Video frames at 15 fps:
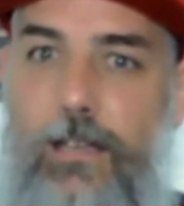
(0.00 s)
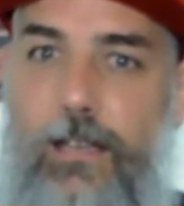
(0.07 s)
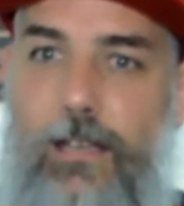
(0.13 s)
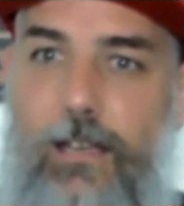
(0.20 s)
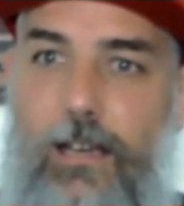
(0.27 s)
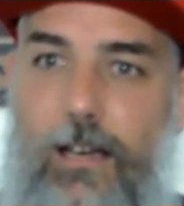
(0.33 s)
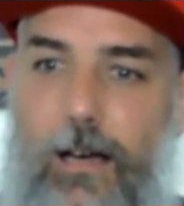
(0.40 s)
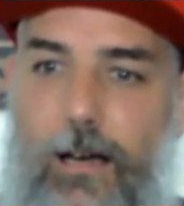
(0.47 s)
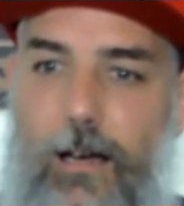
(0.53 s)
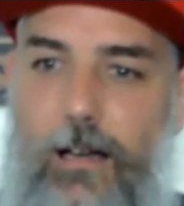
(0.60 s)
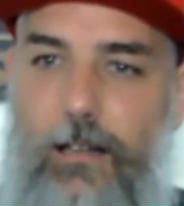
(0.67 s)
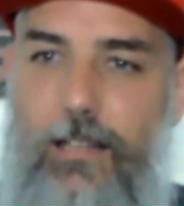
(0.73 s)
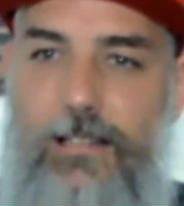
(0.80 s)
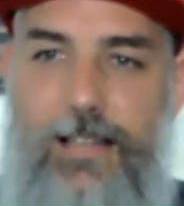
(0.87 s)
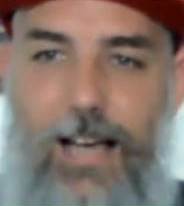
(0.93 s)

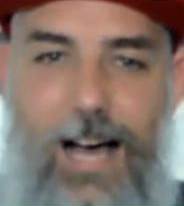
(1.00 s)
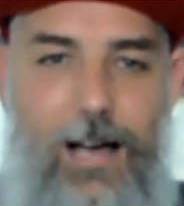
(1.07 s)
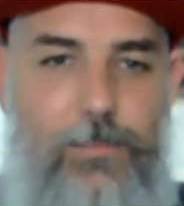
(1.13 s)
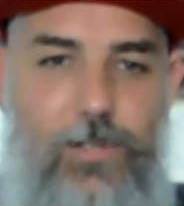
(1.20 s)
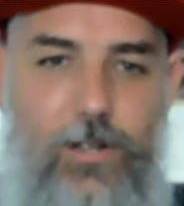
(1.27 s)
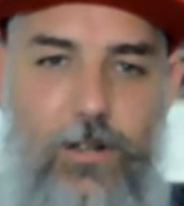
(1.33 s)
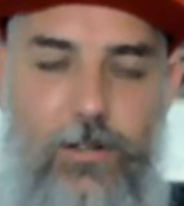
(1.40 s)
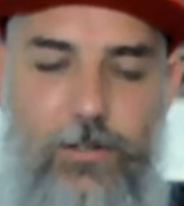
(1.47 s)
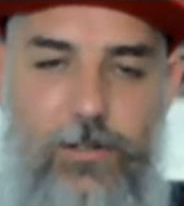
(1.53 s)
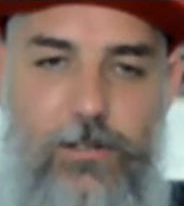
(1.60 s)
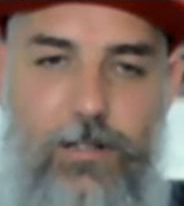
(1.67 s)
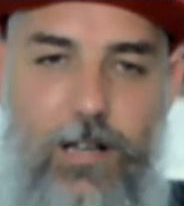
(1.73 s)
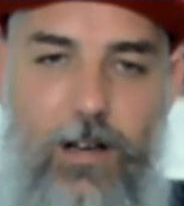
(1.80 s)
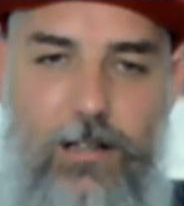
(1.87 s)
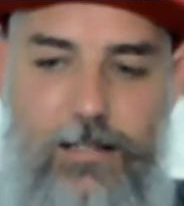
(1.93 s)
the time zones.
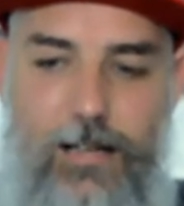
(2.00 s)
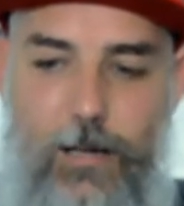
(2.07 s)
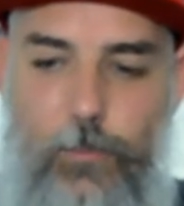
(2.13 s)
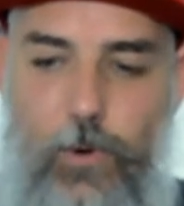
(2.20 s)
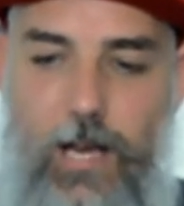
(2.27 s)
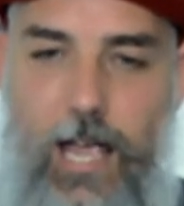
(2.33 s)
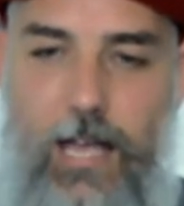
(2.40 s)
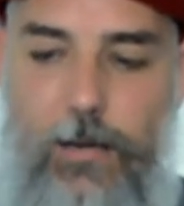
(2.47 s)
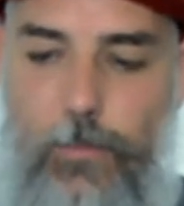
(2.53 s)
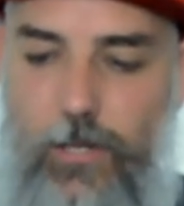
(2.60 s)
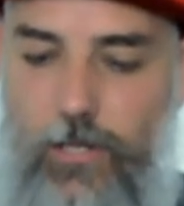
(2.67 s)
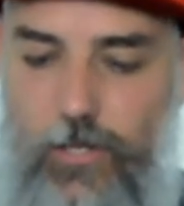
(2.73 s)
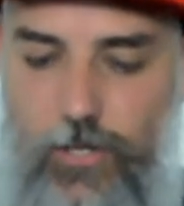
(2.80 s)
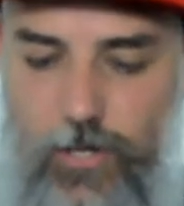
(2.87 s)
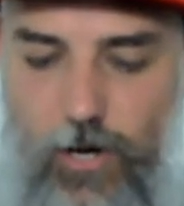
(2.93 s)
Last time we had him on
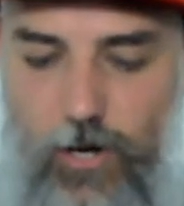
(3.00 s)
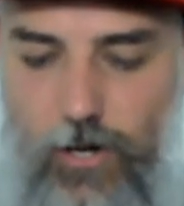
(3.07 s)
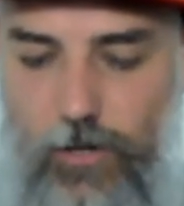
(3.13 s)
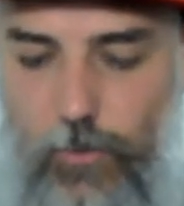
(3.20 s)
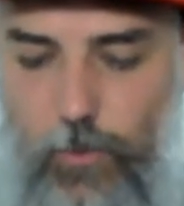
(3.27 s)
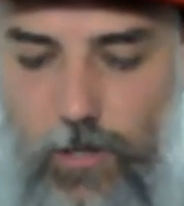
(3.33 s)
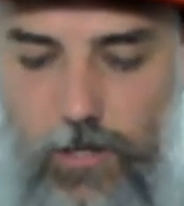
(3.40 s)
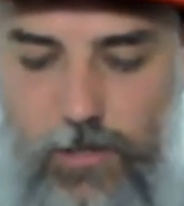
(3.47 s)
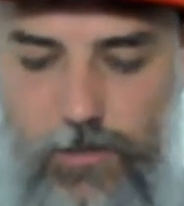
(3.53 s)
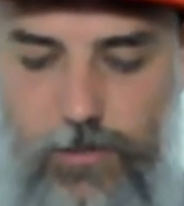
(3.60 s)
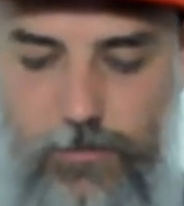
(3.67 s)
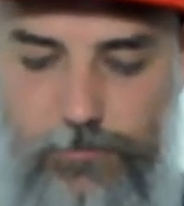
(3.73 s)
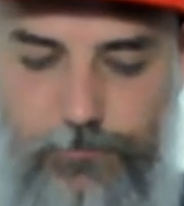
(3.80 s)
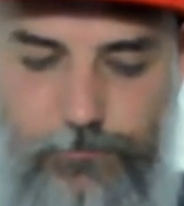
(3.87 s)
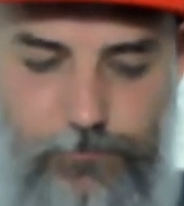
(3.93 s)
the show
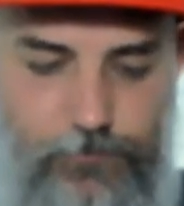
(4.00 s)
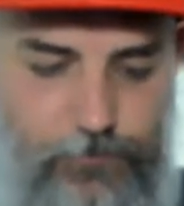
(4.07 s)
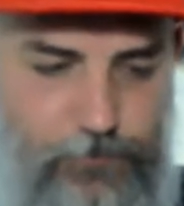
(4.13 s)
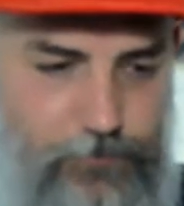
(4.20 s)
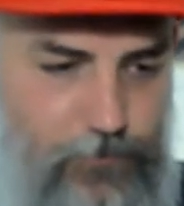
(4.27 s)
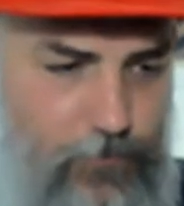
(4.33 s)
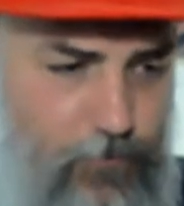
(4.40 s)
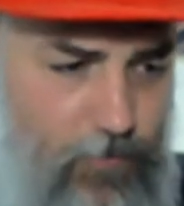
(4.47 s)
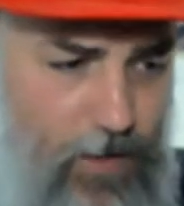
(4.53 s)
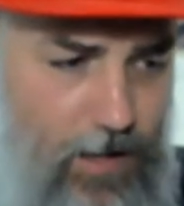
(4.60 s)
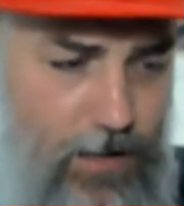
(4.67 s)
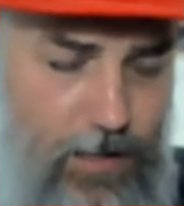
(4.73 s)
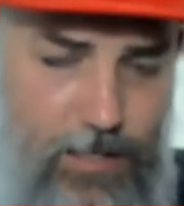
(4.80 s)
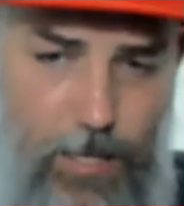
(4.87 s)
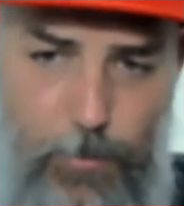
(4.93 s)
was
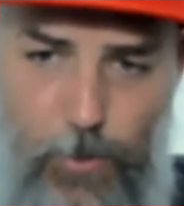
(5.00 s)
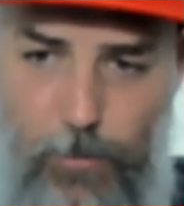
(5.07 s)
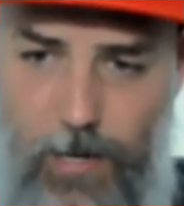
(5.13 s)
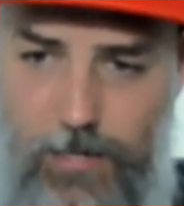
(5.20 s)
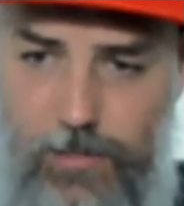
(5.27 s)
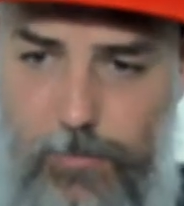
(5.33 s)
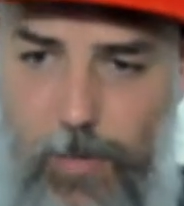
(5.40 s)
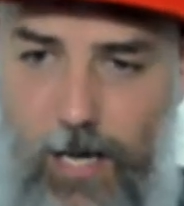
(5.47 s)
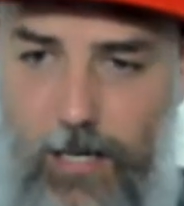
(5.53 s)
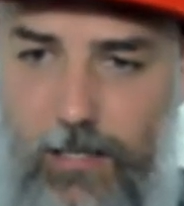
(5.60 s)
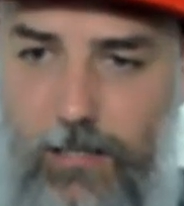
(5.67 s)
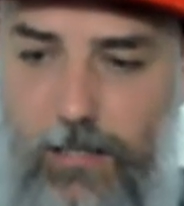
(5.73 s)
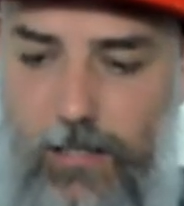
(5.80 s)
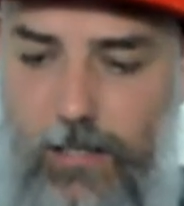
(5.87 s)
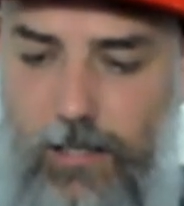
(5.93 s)
a couple of months
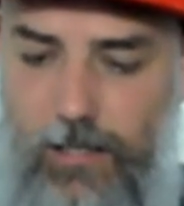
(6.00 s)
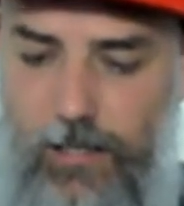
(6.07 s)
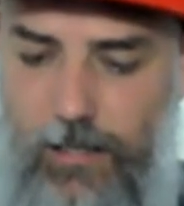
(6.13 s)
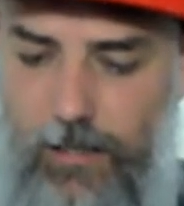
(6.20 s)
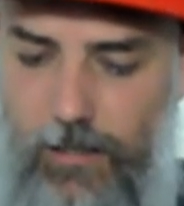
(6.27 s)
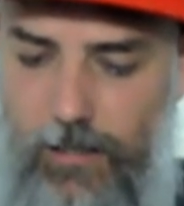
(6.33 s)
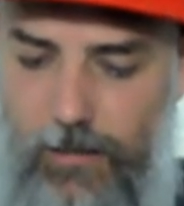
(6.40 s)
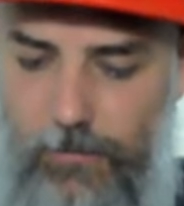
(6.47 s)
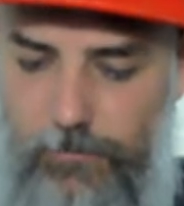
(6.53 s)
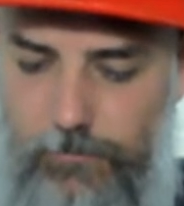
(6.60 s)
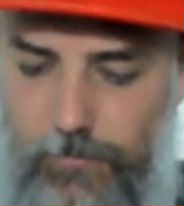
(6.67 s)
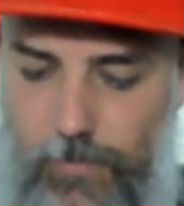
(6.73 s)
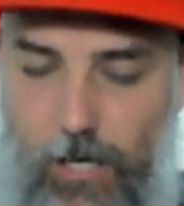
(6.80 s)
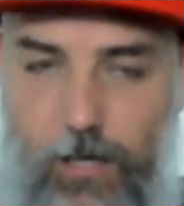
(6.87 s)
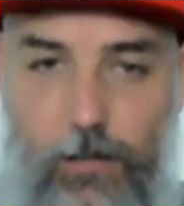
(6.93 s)
back.
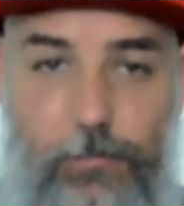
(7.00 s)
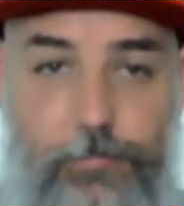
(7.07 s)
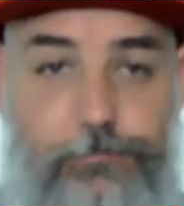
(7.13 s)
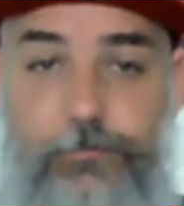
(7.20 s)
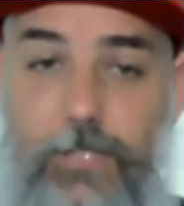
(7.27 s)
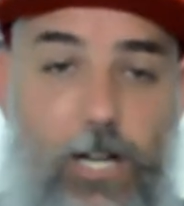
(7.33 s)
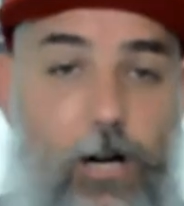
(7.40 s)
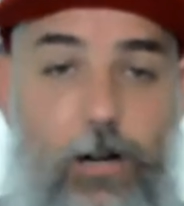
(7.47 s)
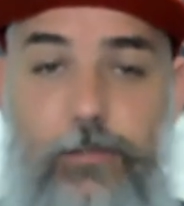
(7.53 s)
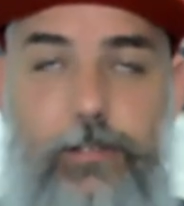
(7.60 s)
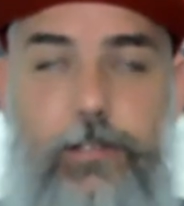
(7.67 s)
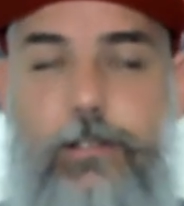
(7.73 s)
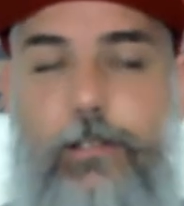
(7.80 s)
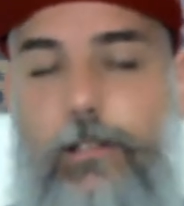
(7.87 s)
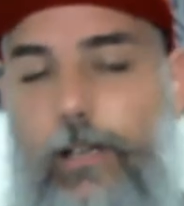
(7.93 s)

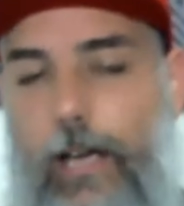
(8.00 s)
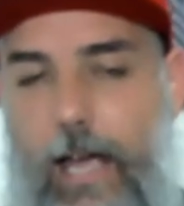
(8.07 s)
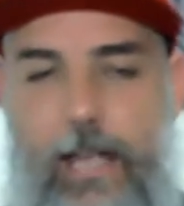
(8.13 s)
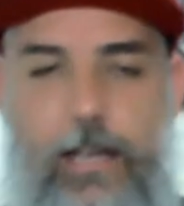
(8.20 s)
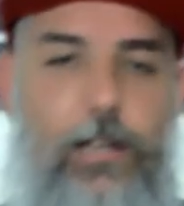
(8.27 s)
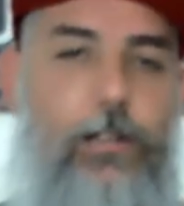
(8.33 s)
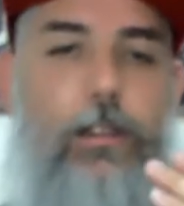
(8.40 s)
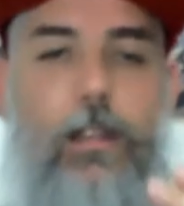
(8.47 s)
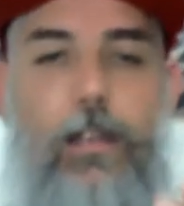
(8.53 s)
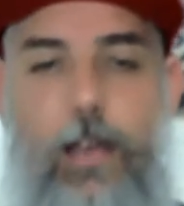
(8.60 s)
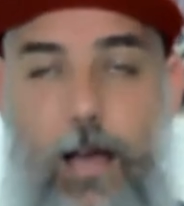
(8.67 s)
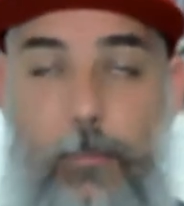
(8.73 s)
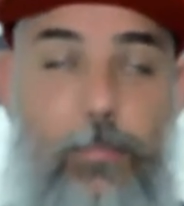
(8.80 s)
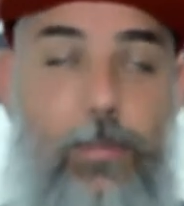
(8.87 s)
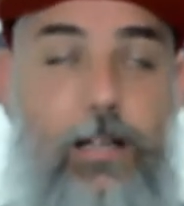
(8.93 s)
COVID. And
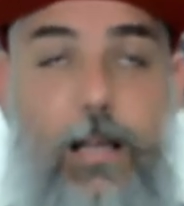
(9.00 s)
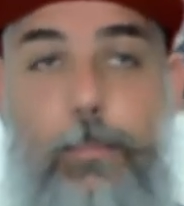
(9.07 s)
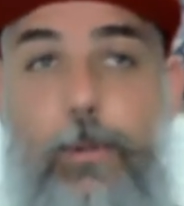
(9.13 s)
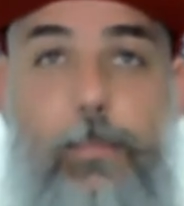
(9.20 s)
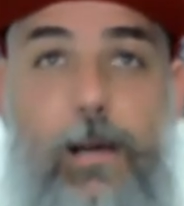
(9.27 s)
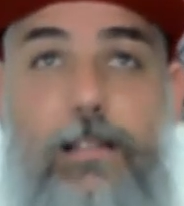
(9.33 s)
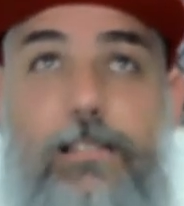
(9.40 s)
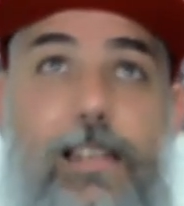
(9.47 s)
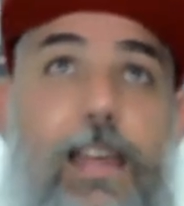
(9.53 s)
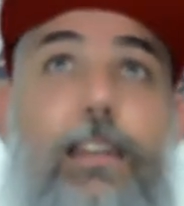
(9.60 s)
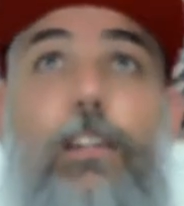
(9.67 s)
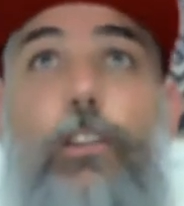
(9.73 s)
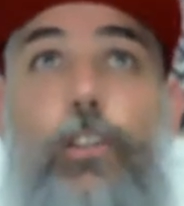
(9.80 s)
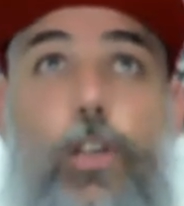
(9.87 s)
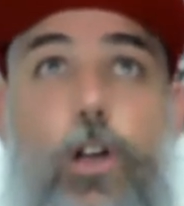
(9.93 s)
a couple of months and
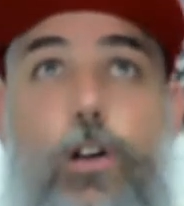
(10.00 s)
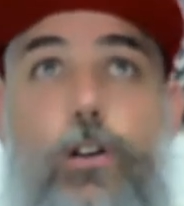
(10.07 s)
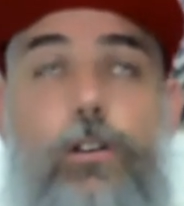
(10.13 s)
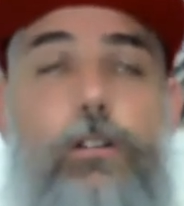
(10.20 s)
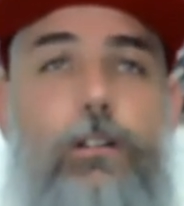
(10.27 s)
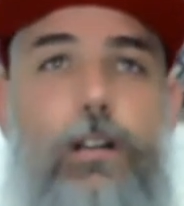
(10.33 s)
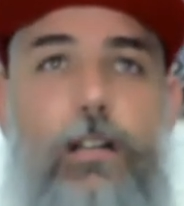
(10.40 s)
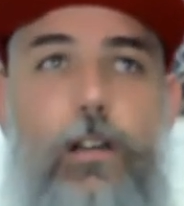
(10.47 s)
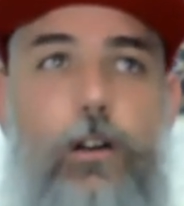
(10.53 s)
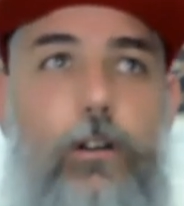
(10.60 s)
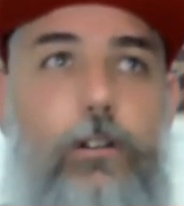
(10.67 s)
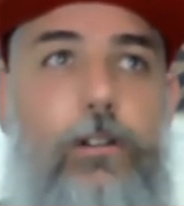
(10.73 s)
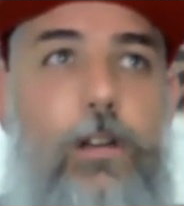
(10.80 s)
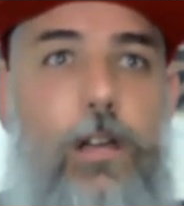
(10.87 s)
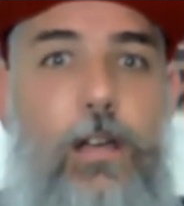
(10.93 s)
a year ago.